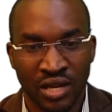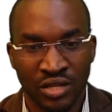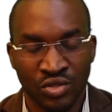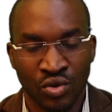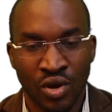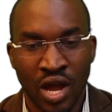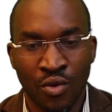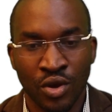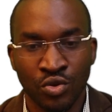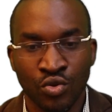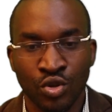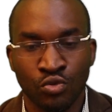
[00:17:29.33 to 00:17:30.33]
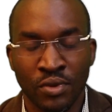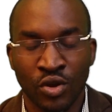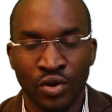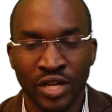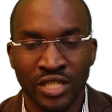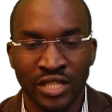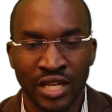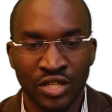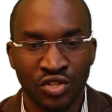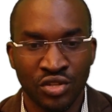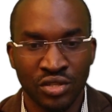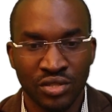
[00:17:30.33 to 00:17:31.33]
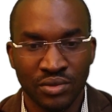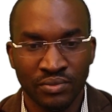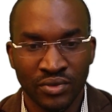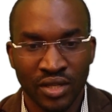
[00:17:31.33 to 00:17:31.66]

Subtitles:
So how are you going to make correcting entries?